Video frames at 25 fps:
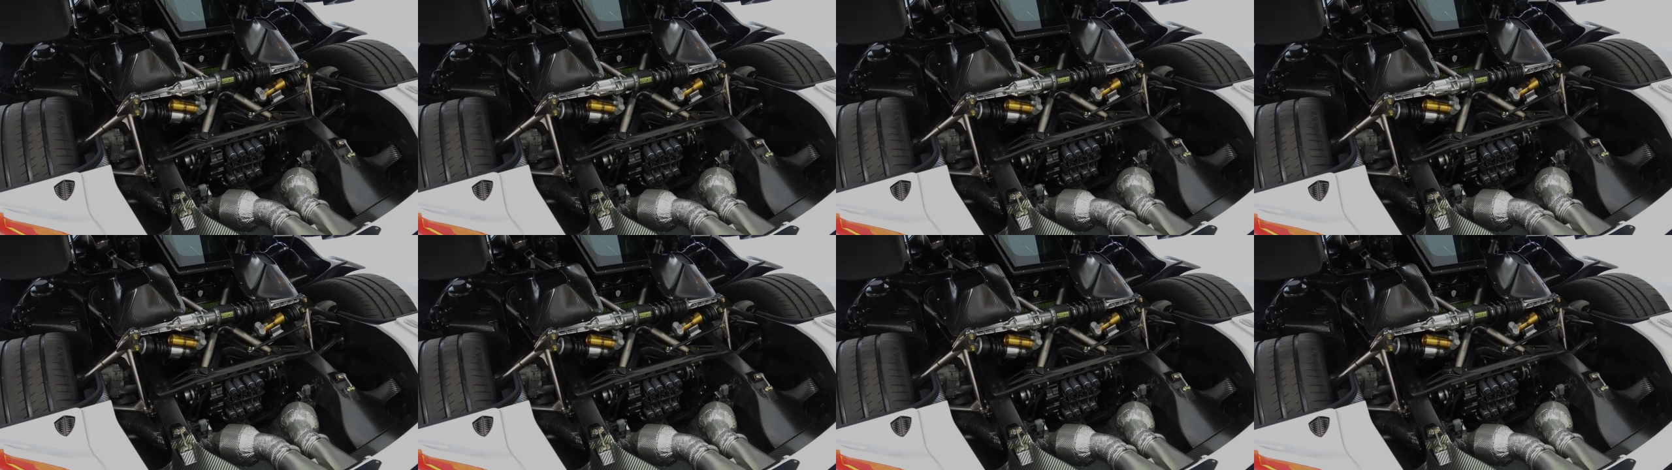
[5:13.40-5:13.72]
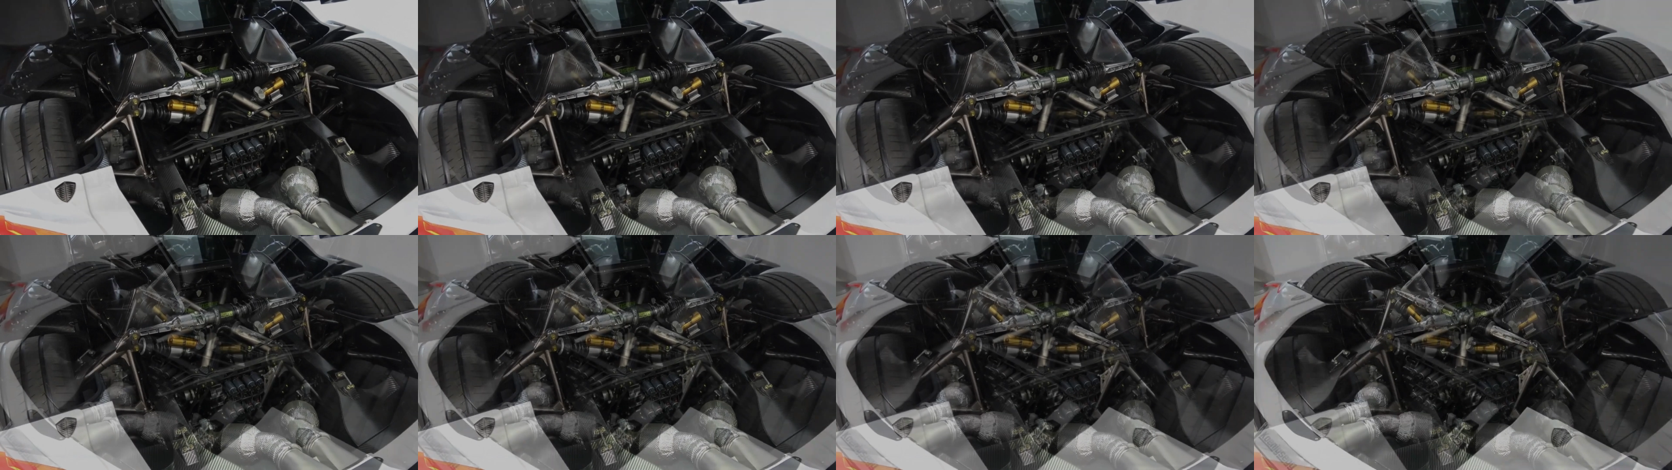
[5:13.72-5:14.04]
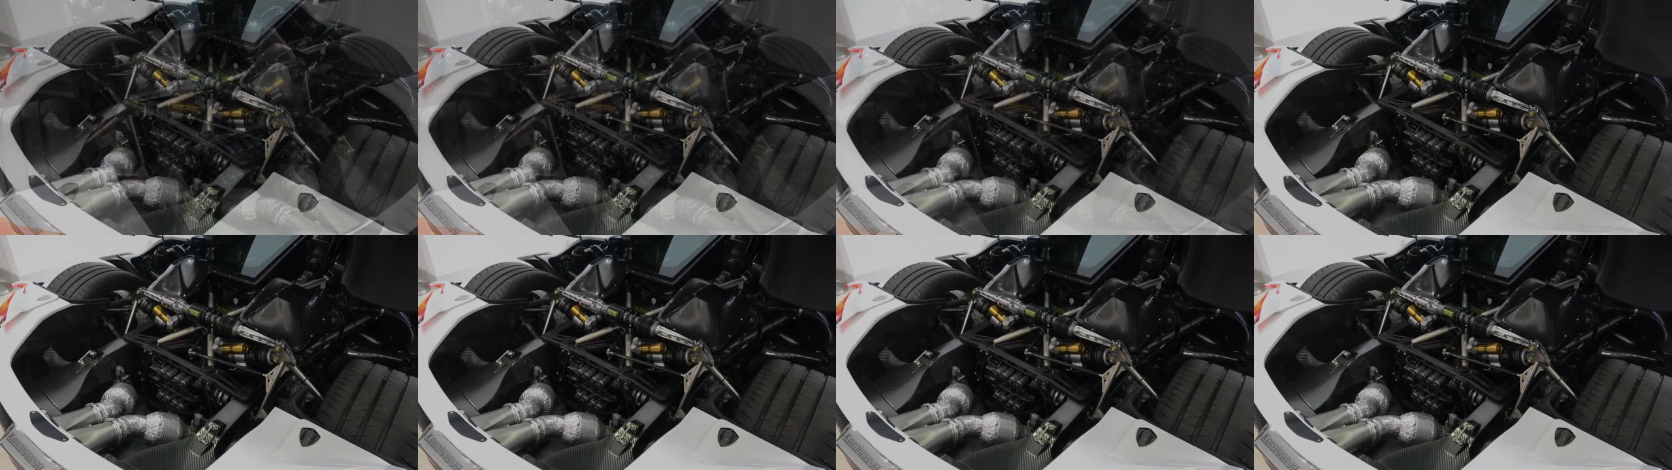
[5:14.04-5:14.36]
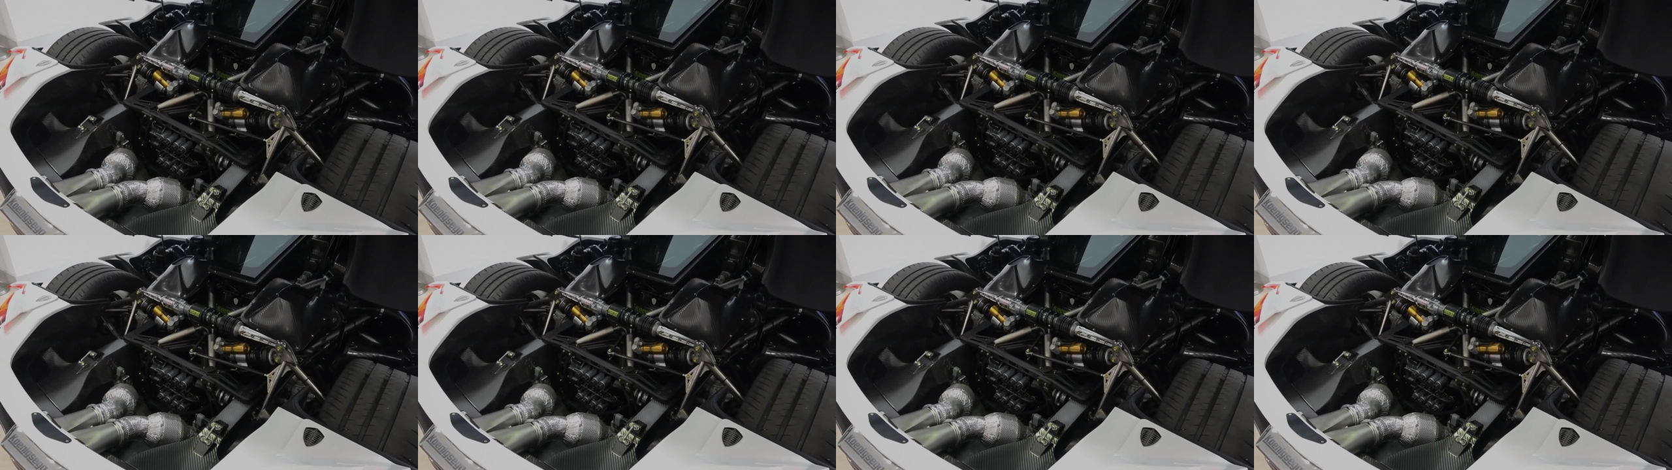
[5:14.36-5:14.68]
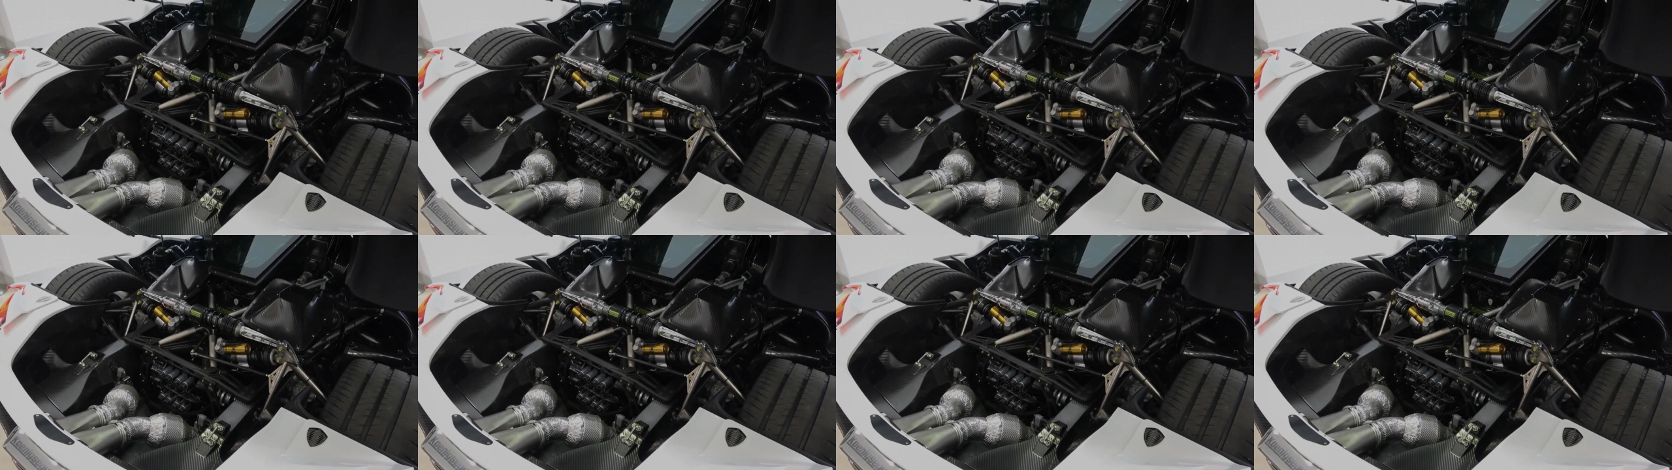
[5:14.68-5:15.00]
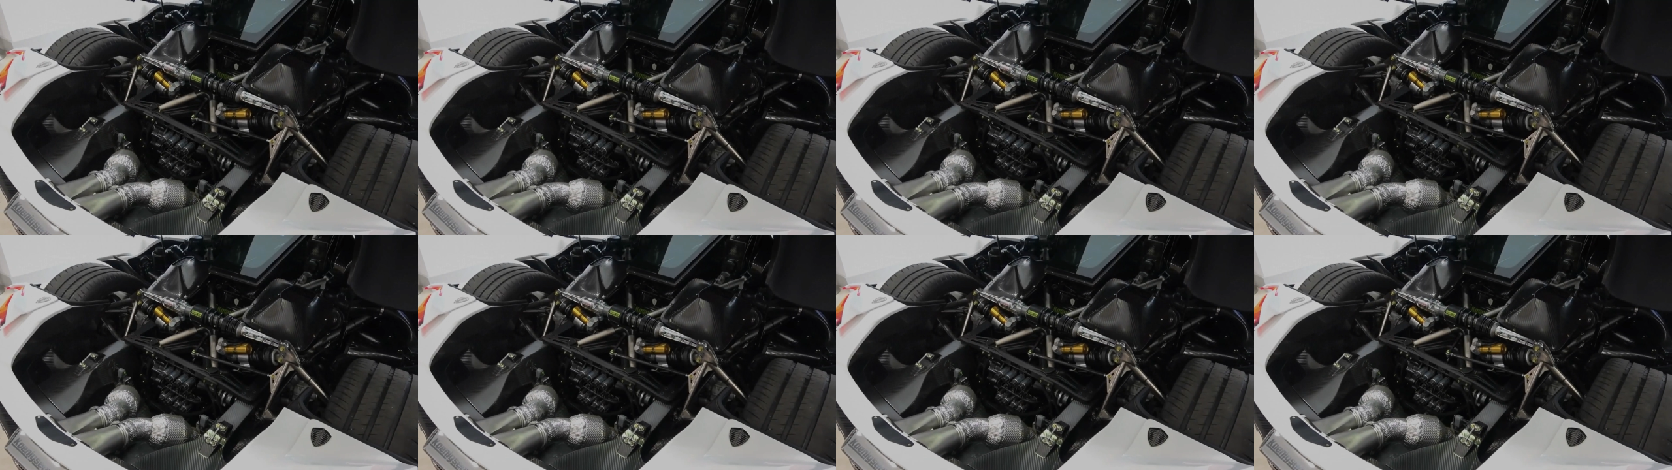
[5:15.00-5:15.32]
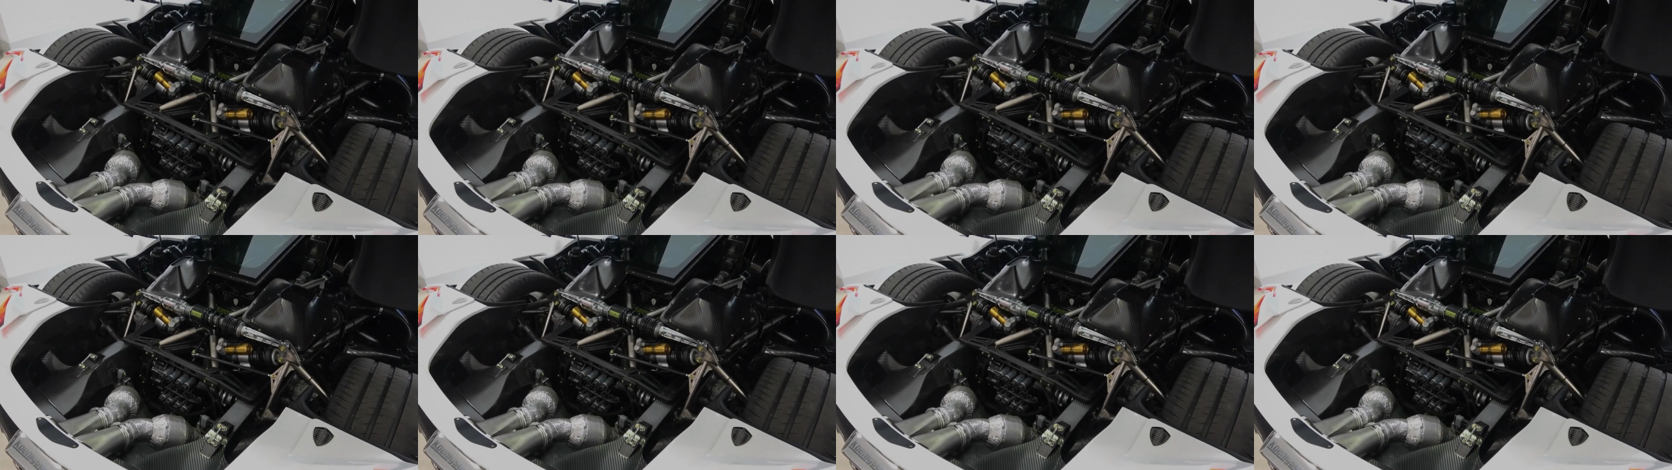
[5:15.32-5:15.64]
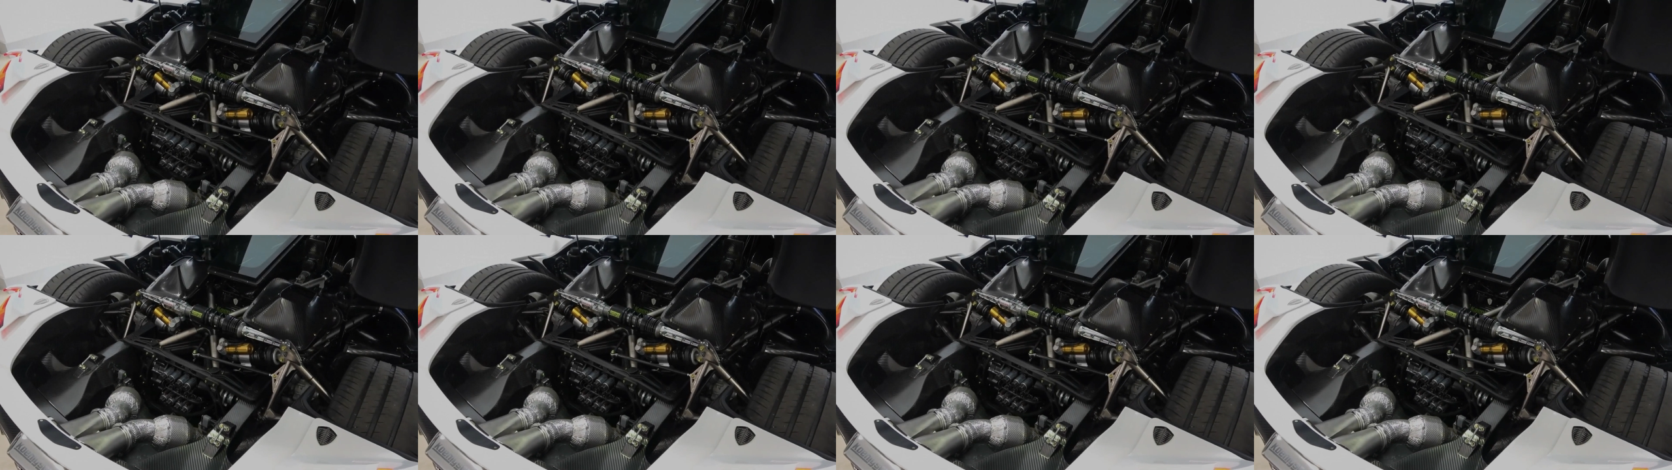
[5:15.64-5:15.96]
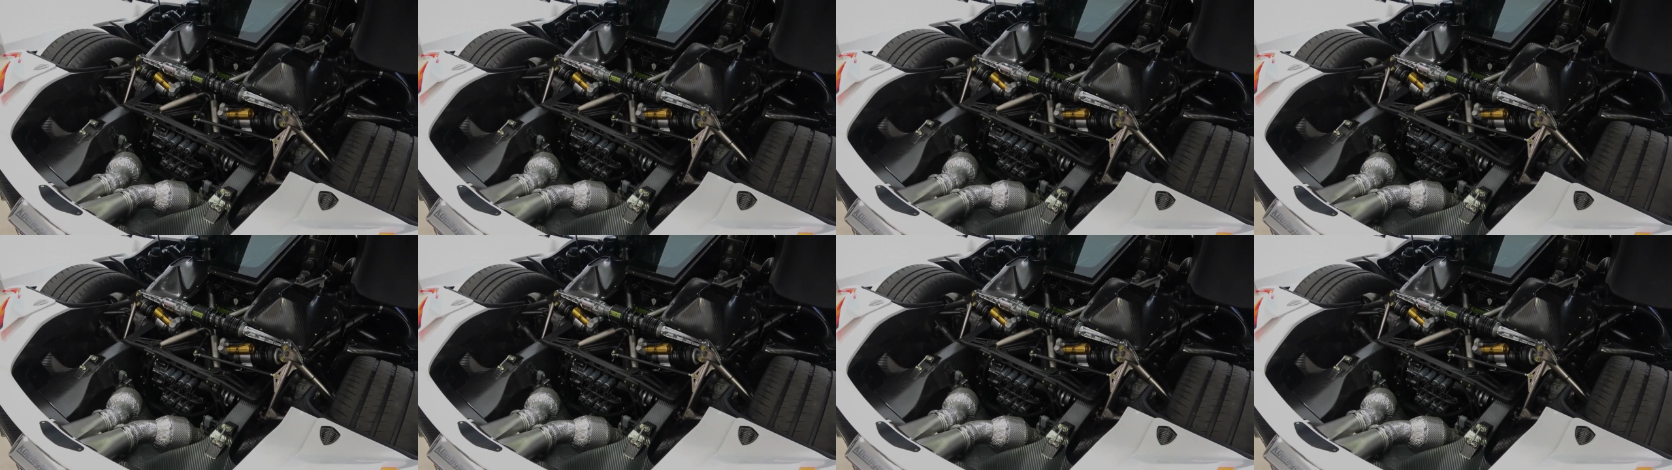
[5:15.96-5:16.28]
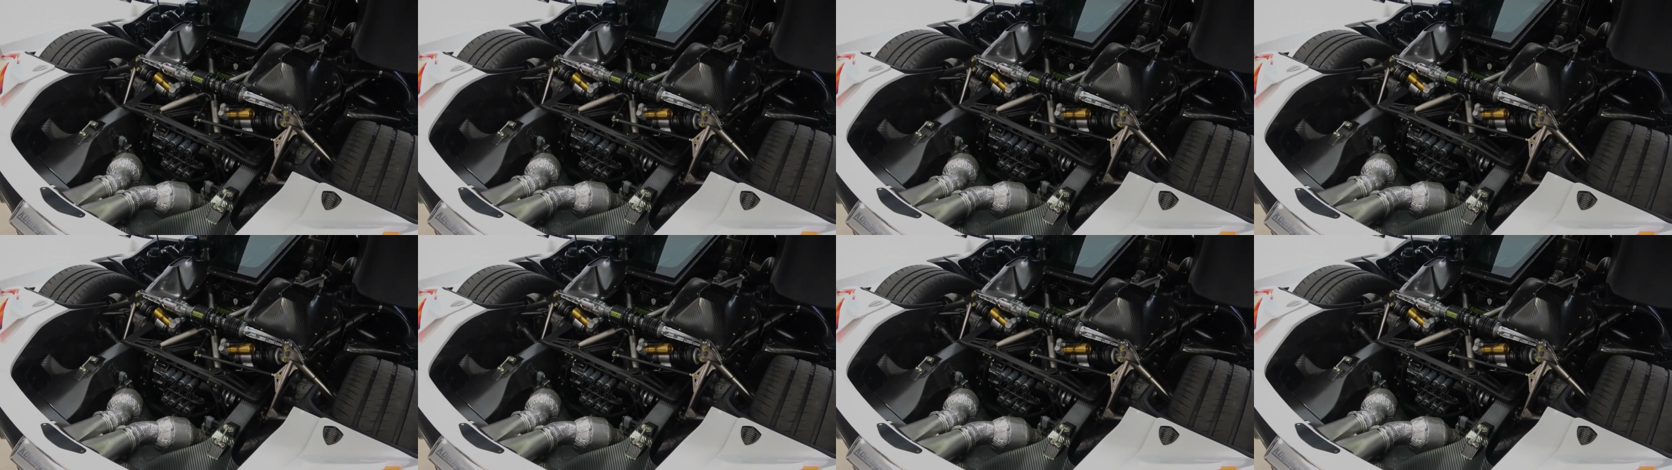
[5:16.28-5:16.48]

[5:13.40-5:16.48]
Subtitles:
(no speaker visible)